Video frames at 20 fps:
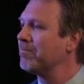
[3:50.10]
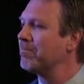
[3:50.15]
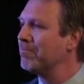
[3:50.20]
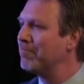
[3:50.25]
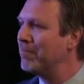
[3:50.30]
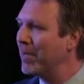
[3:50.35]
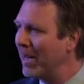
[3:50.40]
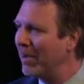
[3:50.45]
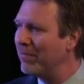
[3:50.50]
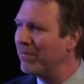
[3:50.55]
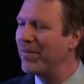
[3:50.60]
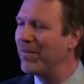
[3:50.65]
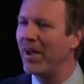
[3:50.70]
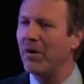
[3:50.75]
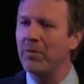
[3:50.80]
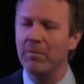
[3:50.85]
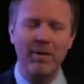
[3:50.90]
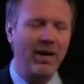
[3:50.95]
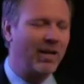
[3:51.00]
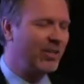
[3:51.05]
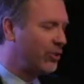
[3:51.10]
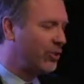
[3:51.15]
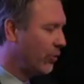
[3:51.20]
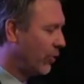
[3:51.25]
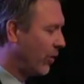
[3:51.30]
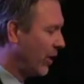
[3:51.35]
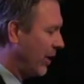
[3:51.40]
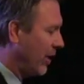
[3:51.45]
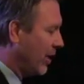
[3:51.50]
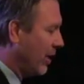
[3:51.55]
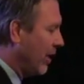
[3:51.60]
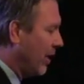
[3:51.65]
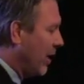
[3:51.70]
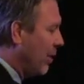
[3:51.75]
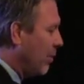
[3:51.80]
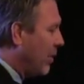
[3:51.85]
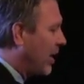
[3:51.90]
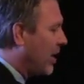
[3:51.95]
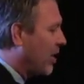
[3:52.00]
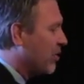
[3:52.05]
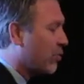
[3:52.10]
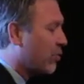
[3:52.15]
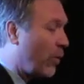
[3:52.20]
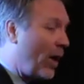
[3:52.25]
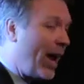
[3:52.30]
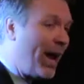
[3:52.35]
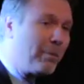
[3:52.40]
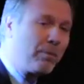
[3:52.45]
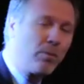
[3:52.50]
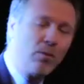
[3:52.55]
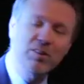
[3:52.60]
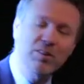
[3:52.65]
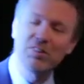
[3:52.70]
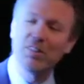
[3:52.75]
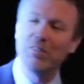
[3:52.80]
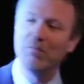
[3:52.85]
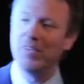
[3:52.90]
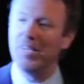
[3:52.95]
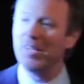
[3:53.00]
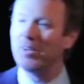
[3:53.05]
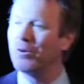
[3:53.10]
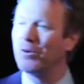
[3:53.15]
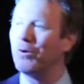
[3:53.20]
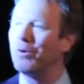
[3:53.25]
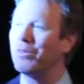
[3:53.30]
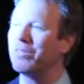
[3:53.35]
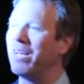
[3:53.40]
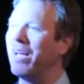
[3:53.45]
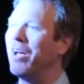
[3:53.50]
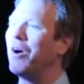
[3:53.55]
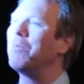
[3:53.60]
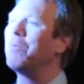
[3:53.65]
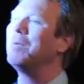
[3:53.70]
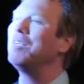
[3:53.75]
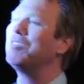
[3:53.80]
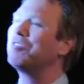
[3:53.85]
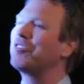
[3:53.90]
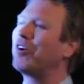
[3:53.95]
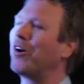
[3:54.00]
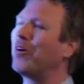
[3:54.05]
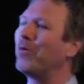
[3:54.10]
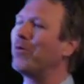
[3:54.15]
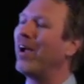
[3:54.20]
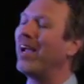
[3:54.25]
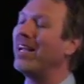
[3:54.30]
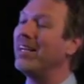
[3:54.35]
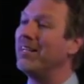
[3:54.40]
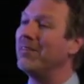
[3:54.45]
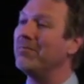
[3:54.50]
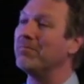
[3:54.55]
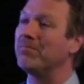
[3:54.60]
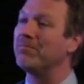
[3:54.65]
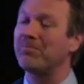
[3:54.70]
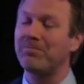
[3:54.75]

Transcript: But I found my joy because rap was the vehicle to help me start writing.